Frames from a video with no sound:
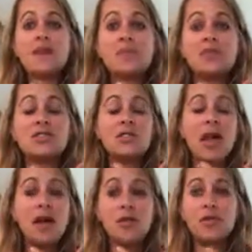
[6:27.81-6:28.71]
That means you're
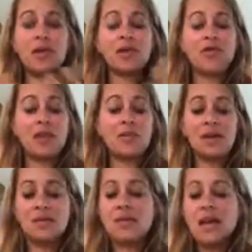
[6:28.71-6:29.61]
healthier. That
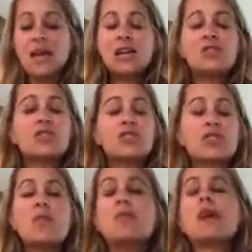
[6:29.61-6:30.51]
means, there's
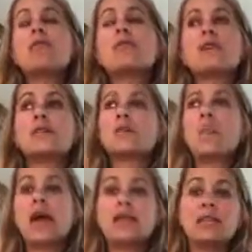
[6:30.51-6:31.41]
so many other things to
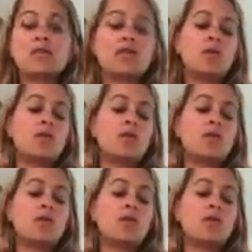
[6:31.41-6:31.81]
pay attention to.